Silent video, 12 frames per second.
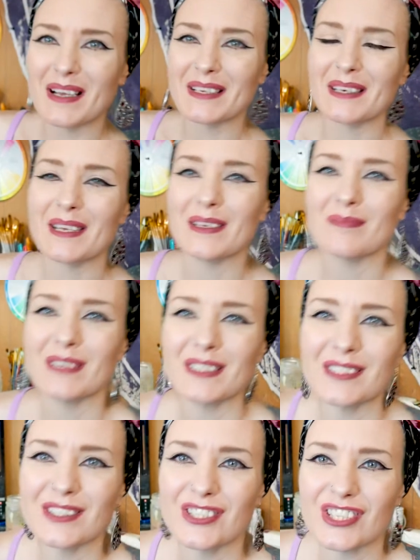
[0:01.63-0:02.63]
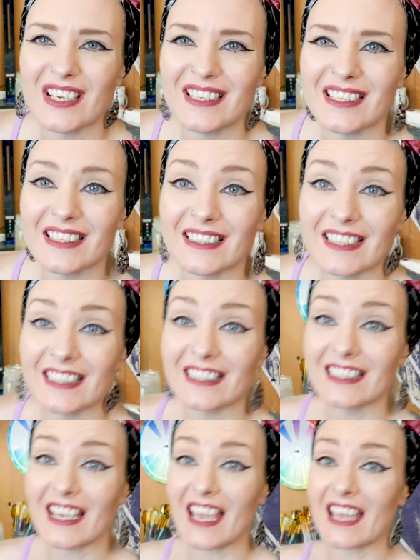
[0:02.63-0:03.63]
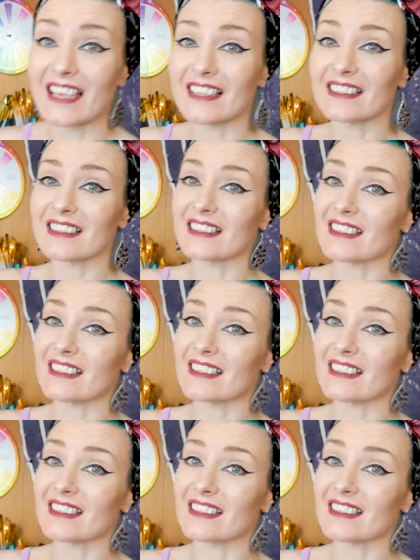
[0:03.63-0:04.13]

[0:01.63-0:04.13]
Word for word: My name is Jenny Lynn and